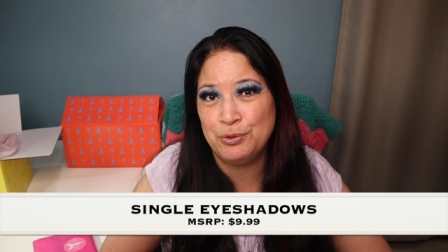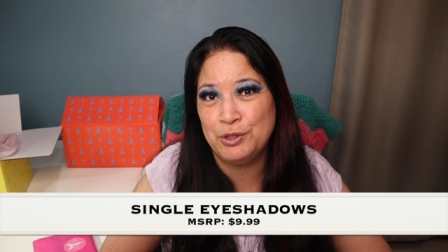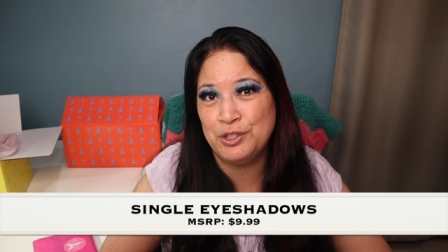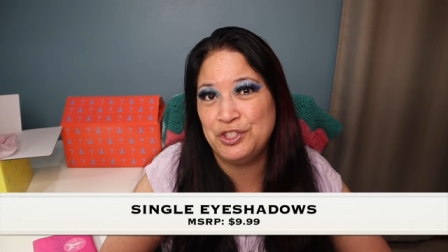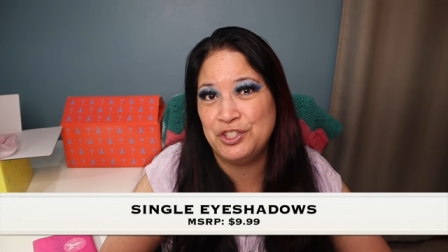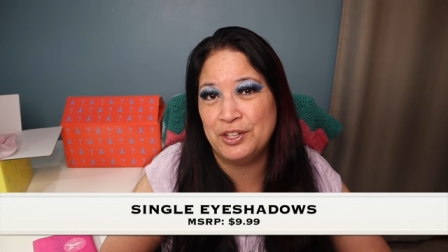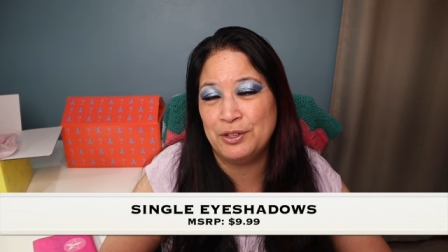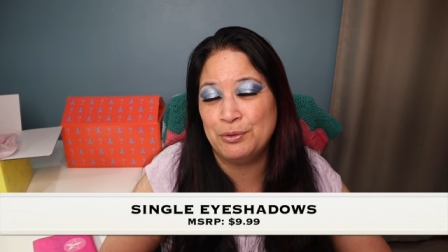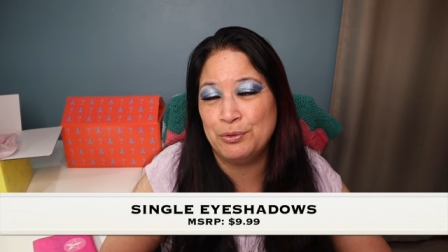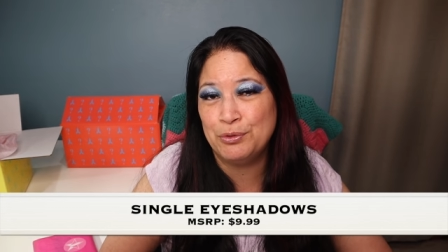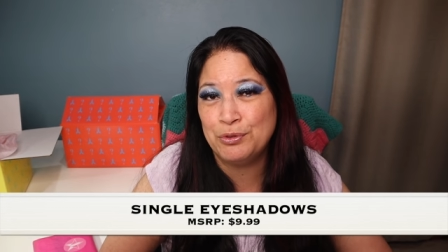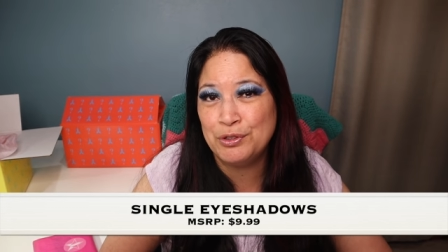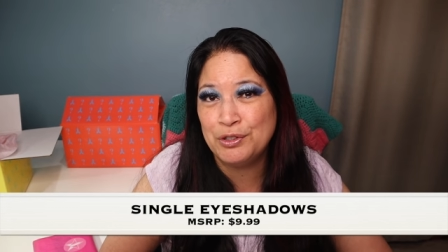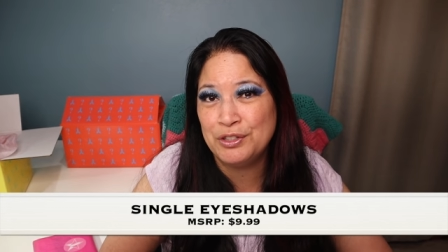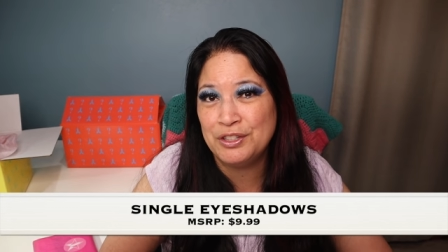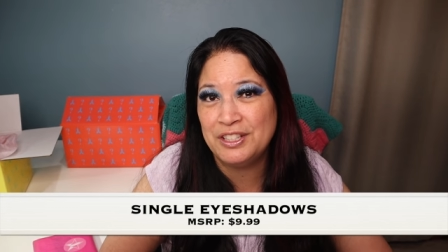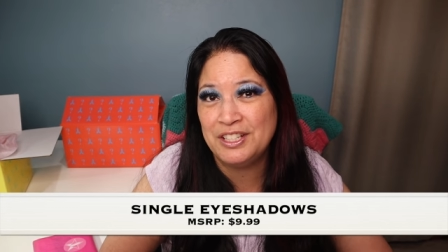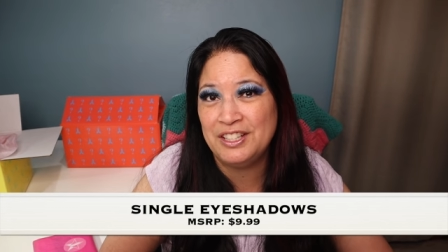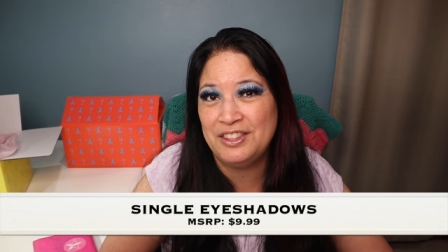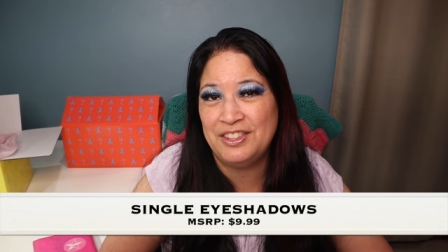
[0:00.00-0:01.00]
which I
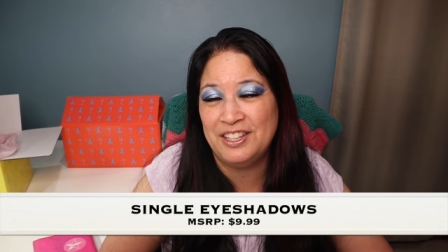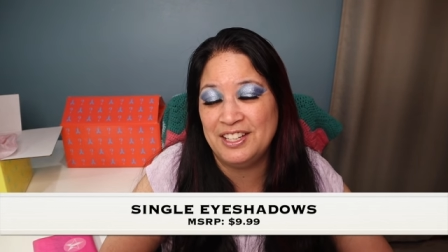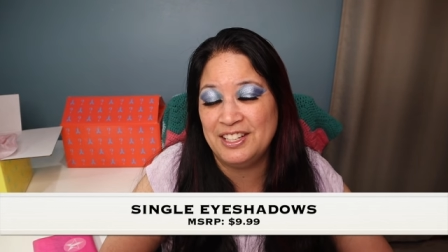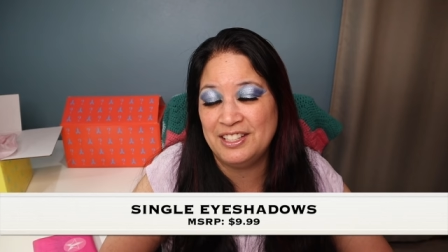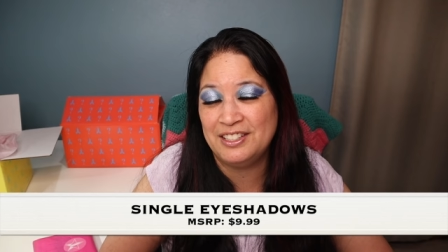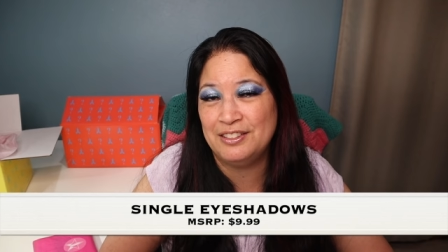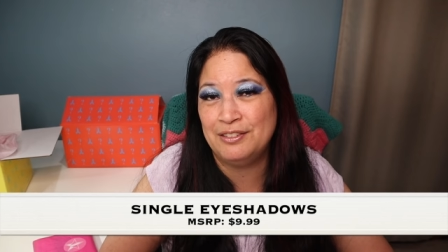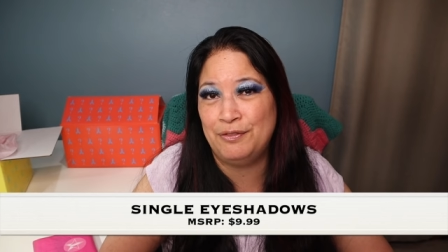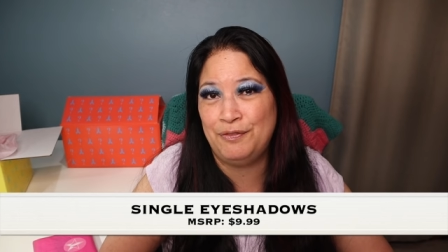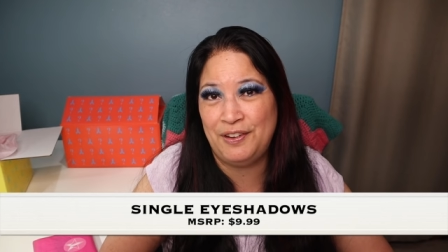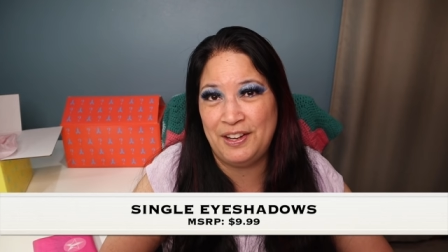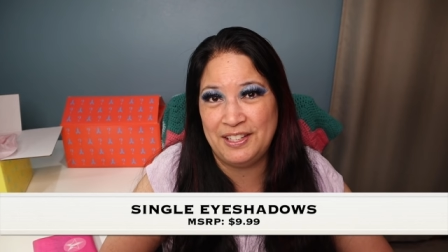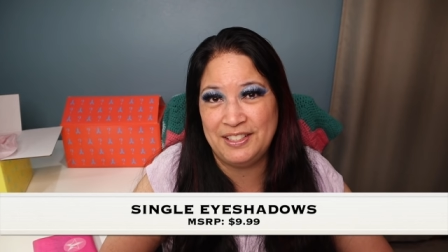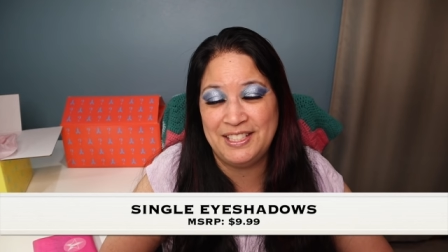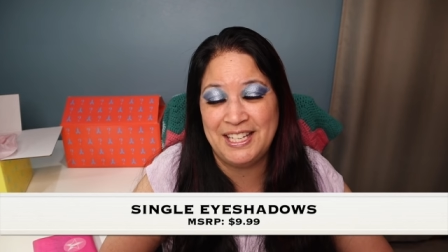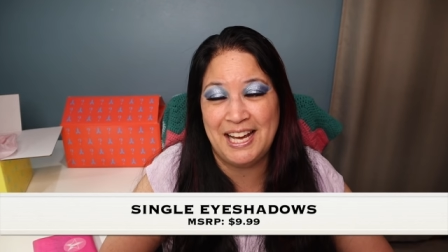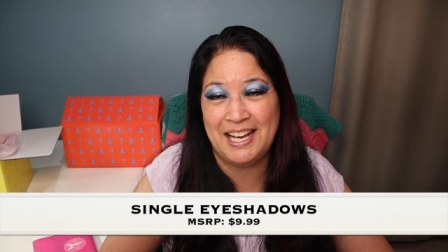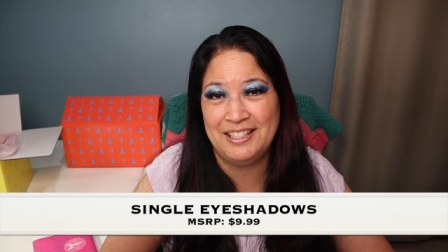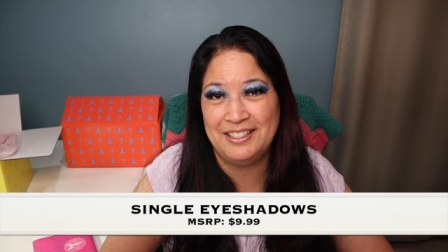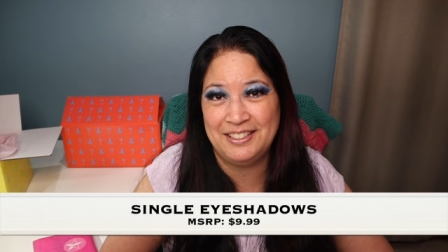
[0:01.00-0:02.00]
really think is a
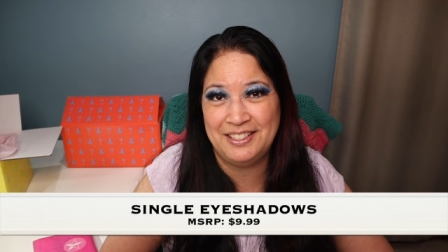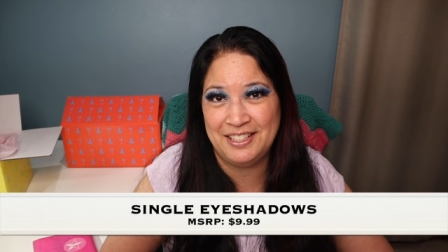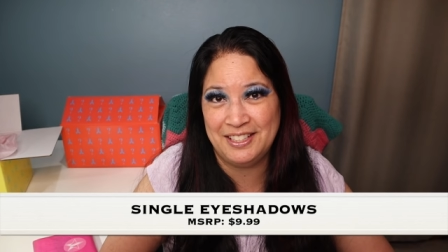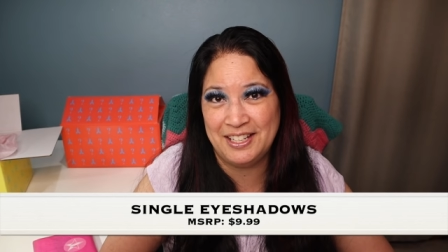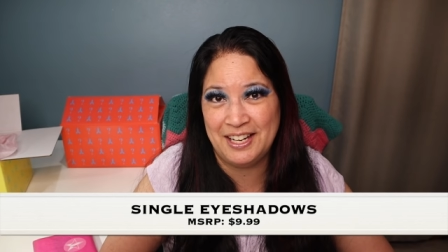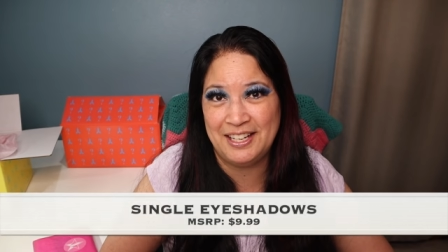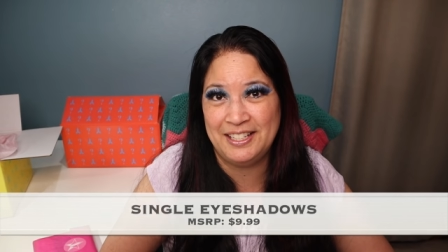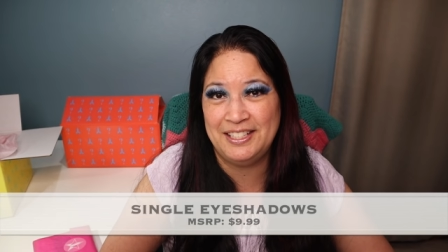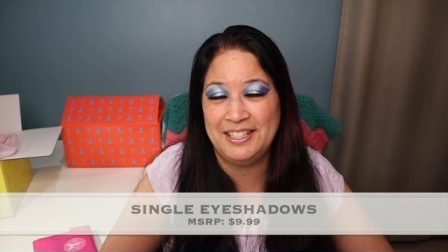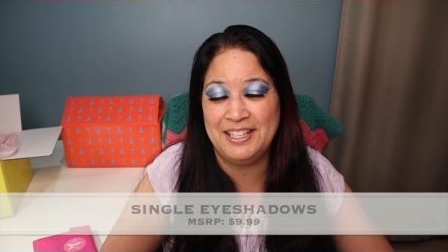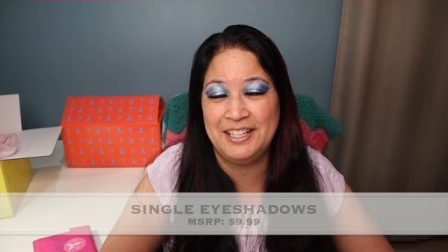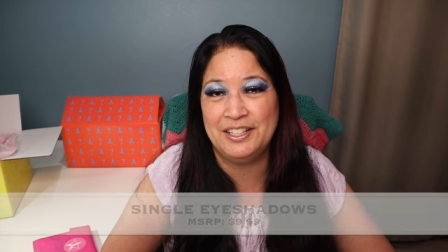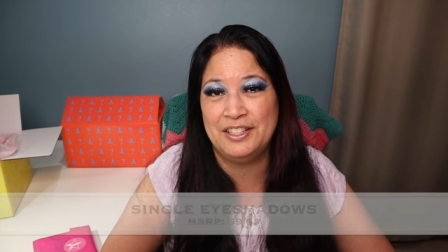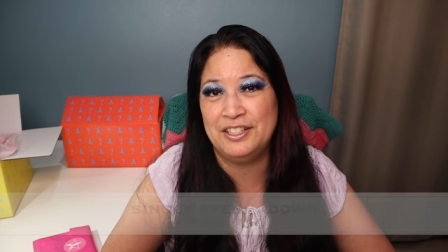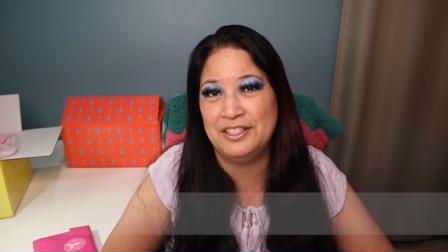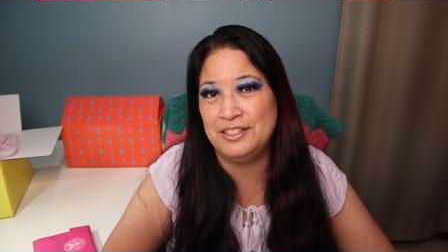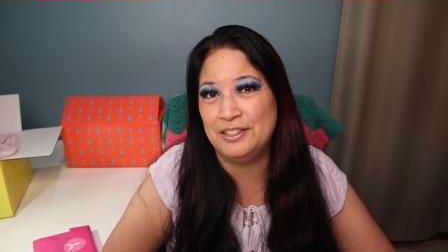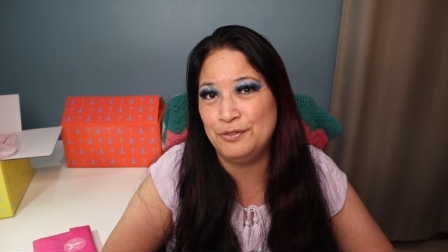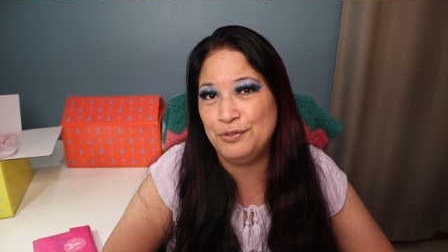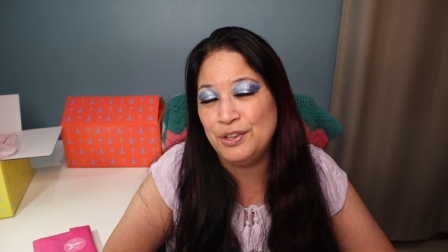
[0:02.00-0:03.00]
fantastic idea
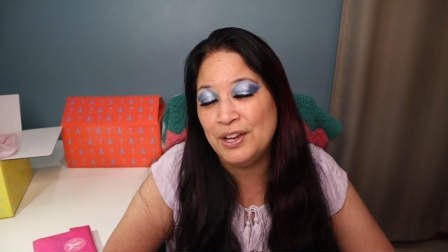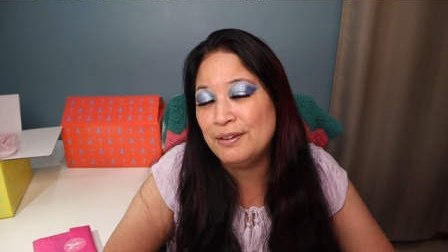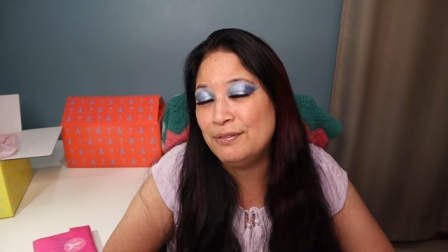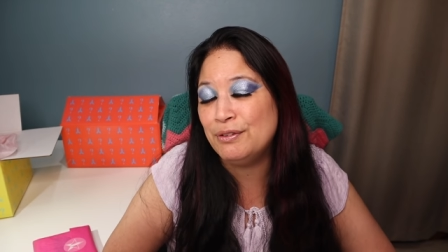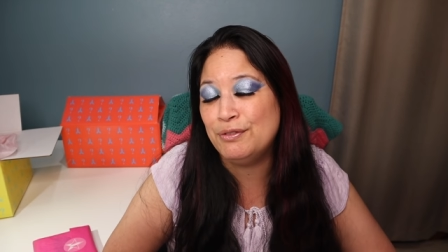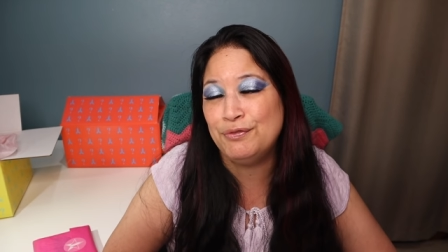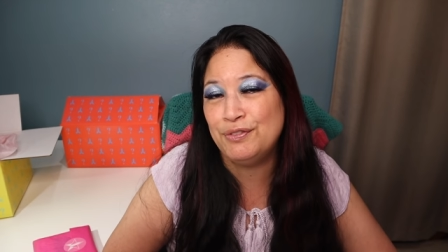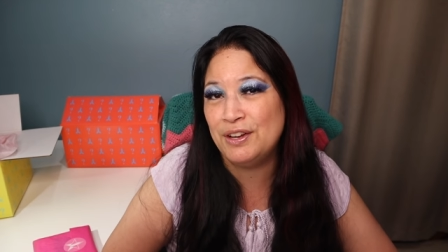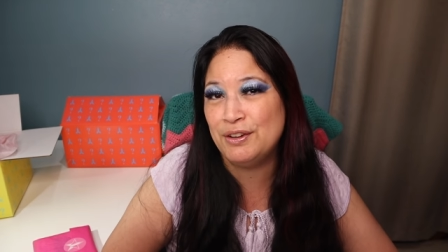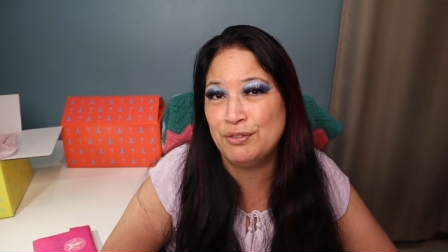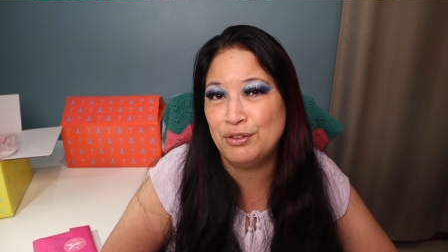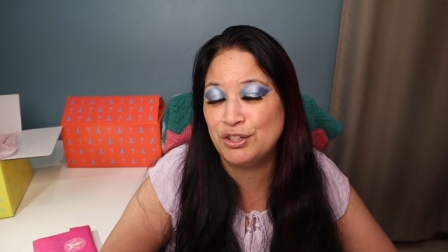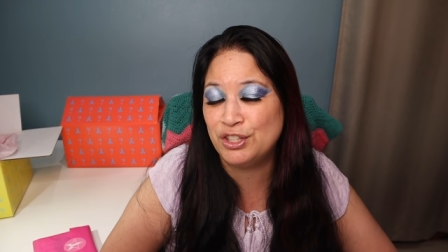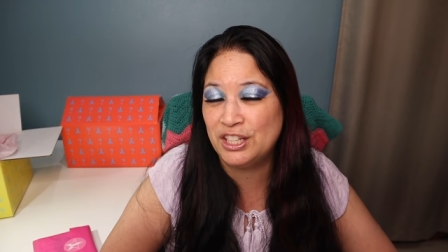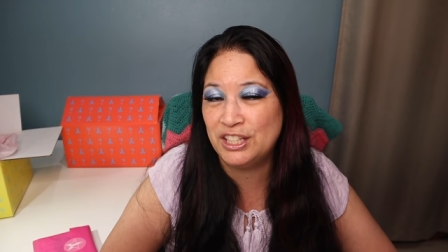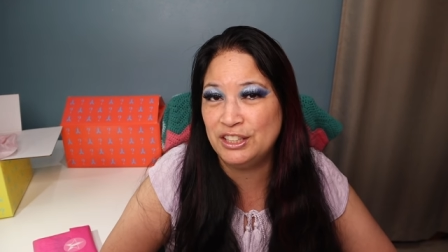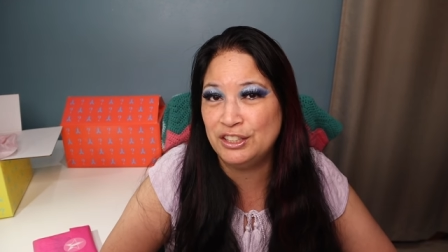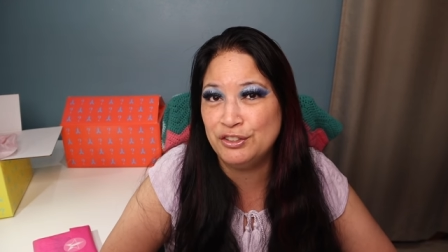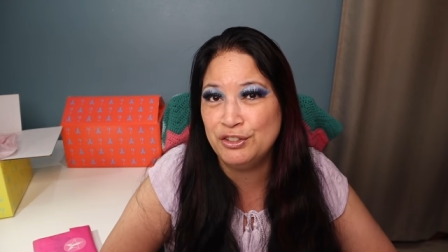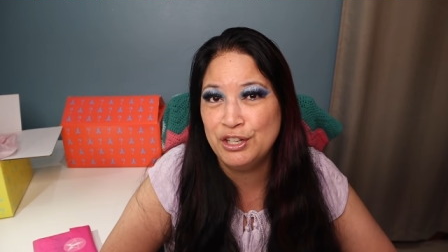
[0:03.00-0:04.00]
because if you have a favorite
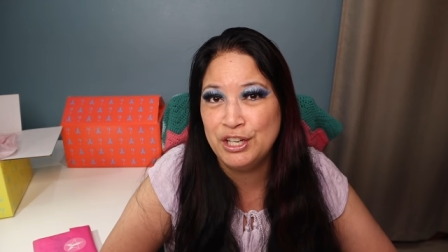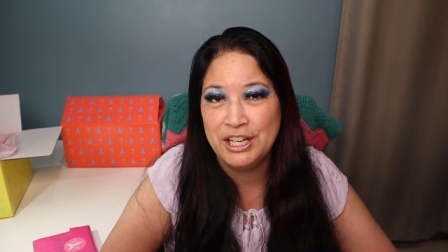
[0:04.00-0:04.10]
color,